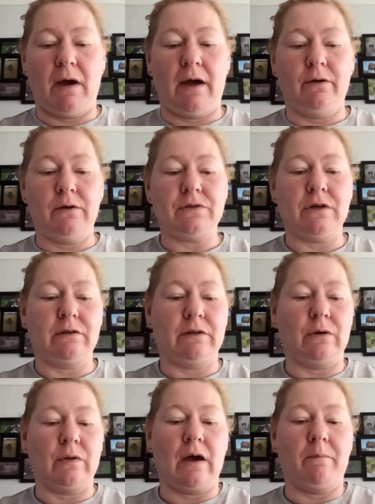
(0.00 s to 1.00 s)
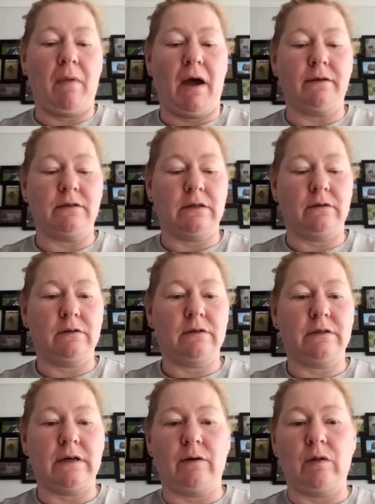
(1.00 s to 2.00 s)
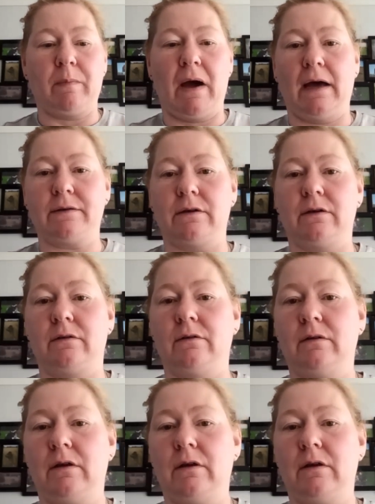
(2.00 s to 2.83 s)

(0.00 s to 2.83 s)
I also thought that I might sell the pattern